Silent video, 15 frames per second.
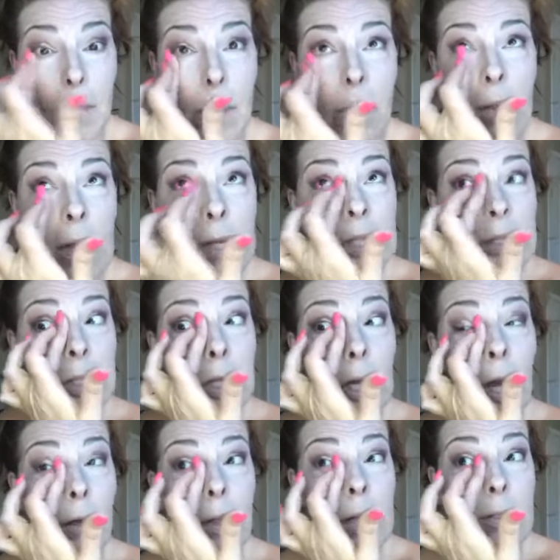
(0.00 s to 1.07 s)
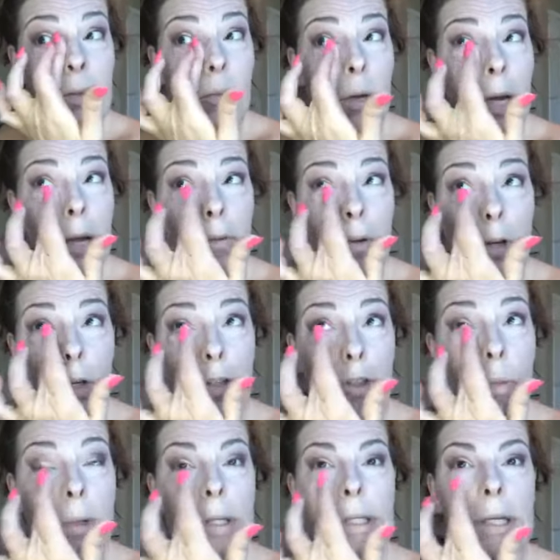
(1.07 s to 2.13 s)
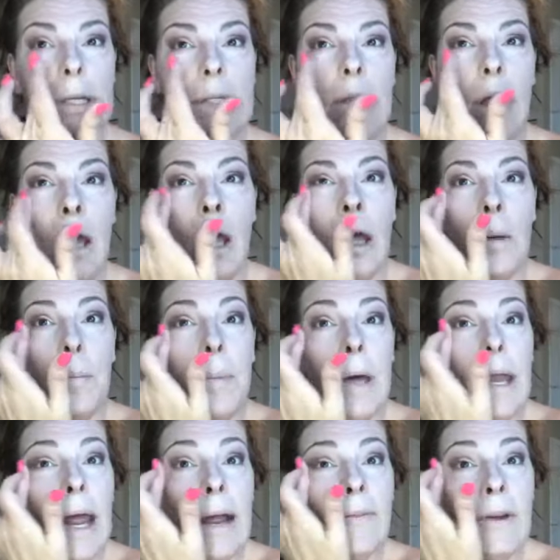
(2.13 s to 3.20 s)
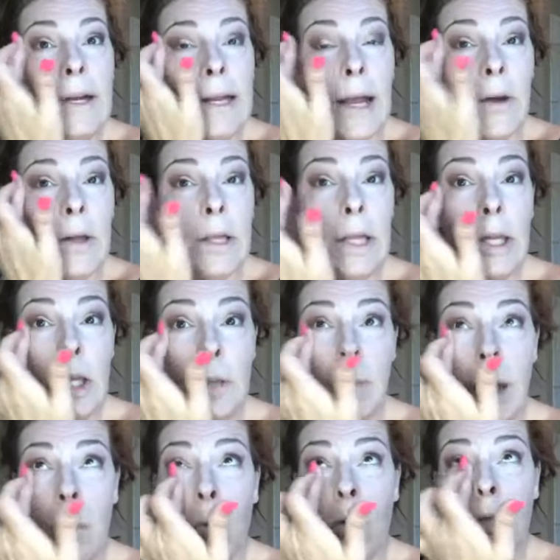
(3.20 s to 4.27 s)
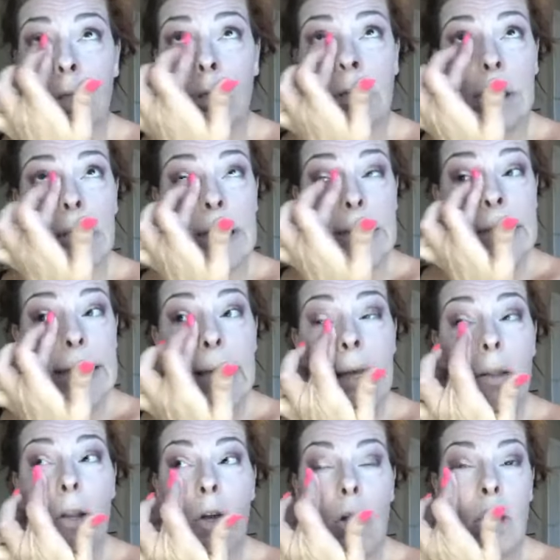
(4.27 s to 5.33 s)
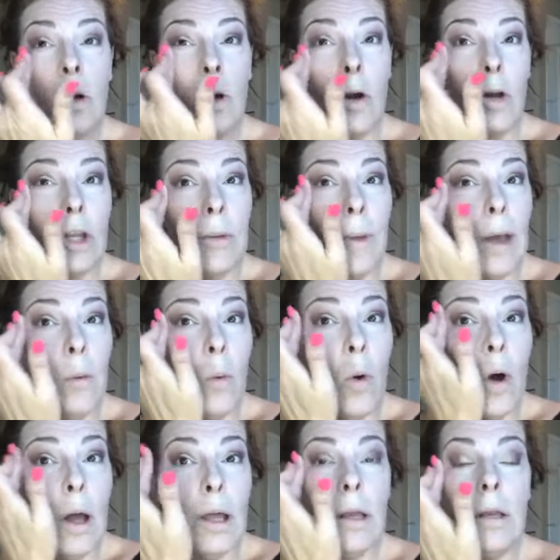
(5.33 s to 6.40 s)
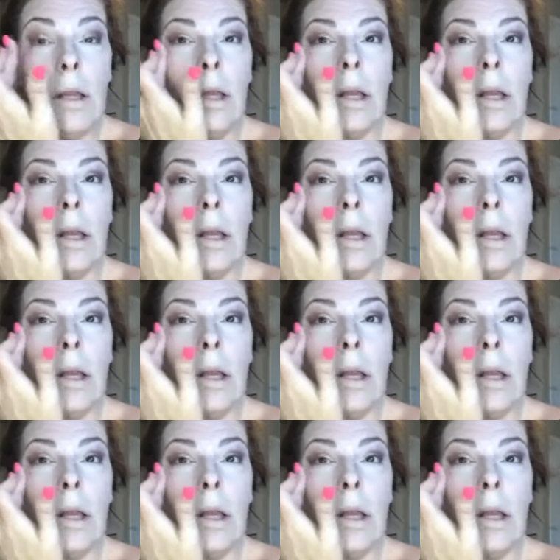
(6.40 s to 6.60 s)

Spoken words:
that's, that's whatever your choice is. But every now and then you may want a little concealer, or you may want,